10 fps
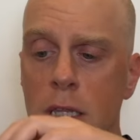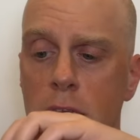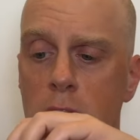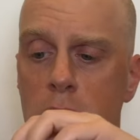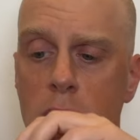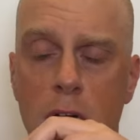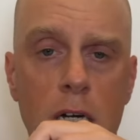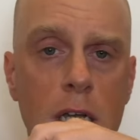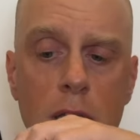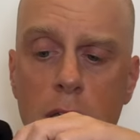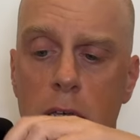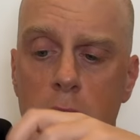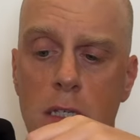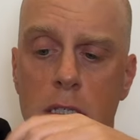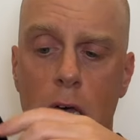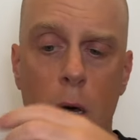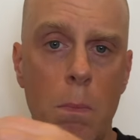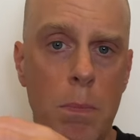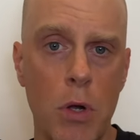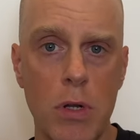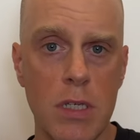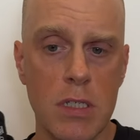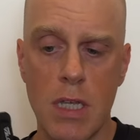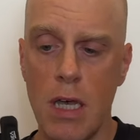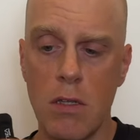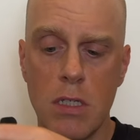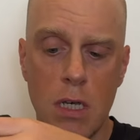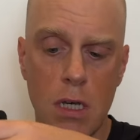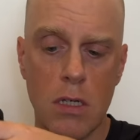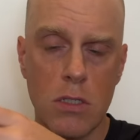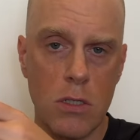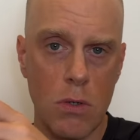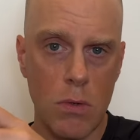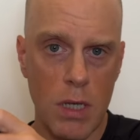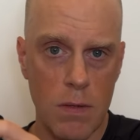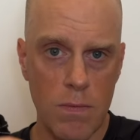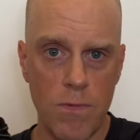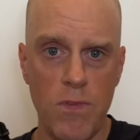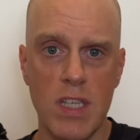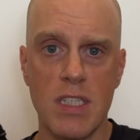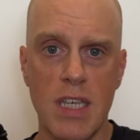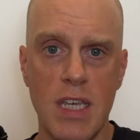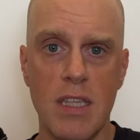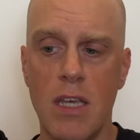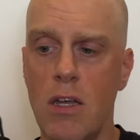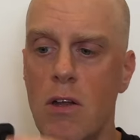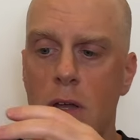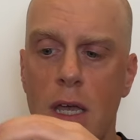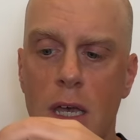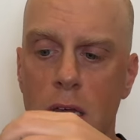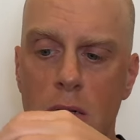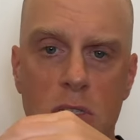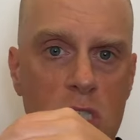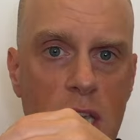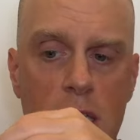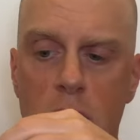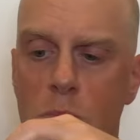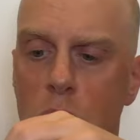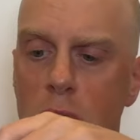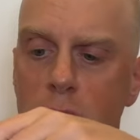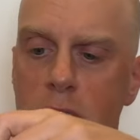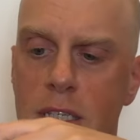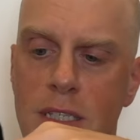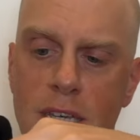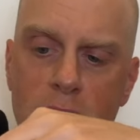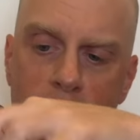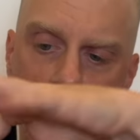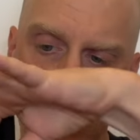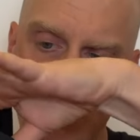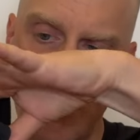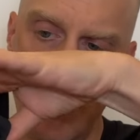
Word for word: The tongue is a booty style tongue, so it fits in there and stays in place. It's got this sort of